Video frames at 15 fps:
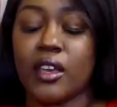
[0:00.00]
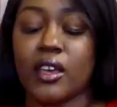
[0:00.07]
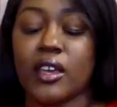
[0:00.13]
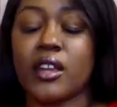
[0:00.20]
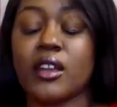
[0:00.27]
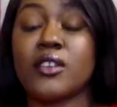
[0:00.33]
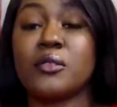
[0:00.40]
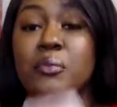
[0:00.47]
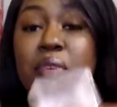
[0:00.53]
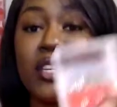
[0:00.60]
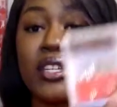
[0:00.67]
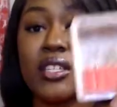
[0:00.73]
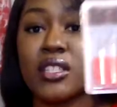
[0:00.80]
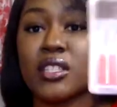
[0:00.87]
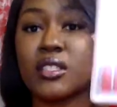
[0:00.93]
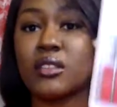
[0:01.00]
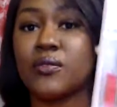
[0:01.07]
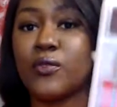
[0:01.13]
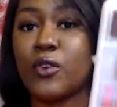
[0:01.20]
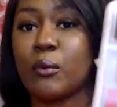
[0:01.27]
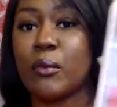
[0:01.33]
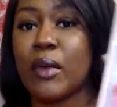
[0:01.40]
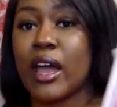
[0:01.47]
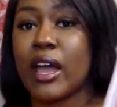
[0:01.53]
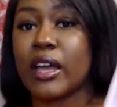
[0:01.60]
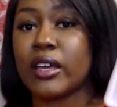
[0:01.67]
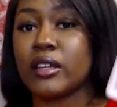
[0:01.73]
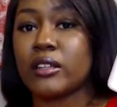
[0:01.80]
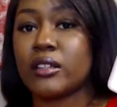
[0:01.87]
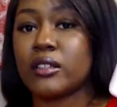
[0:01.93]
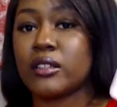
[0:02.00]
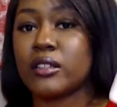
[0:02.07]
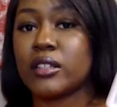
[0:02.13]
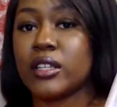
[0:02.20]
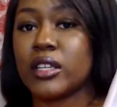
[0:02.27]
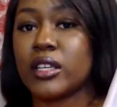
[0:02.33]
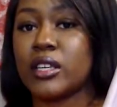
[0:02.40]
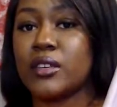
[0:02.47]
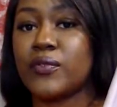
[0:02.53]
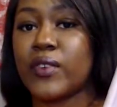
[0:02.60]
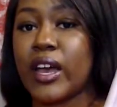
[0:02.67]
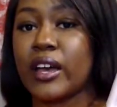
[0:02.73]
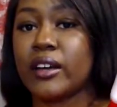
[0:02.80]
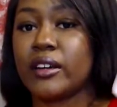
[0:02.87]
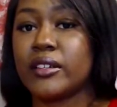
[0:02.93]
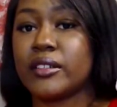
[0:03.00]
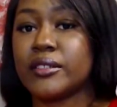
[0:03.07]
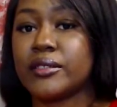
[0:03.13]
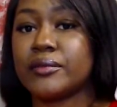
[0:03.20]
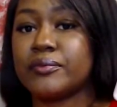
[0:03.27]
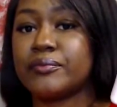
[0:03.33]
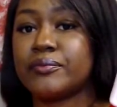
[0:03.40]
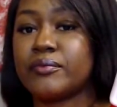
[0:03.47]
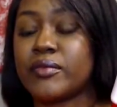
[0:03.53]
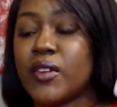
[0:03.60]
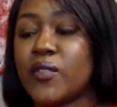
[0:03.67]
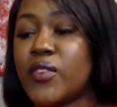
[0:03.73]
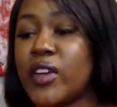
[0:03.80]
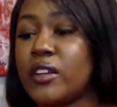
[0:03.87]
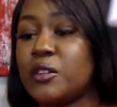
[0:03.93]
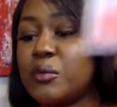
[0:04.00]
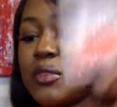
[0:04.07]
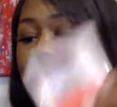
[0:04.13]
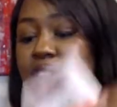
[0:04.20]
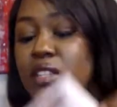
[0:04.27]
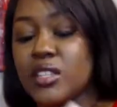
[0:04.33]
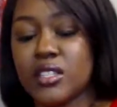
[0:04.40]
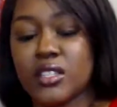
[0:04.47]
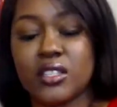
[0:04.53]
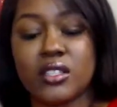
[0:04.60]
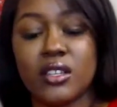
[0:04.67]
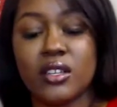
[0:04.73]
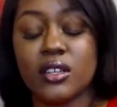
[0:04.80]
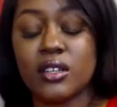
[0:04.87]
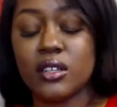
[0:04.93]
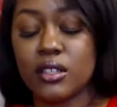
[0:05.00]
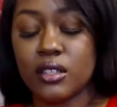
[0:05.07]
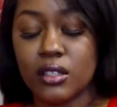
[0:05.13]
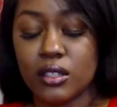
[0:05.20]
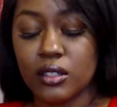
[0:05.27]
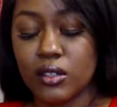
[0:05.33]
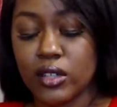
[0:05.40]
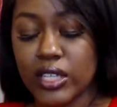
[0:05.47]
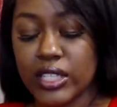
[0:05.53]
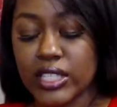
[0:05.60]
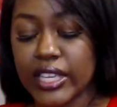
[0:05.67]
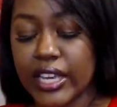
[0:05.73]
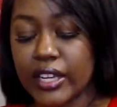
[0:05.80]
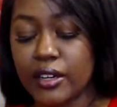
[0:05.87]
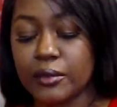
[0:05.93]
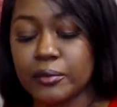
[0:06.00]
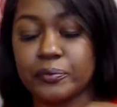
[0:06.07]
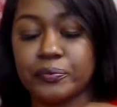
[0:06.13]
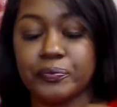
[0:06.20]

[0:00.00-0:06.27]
Here are the bits for my e-file. Found them in this little container.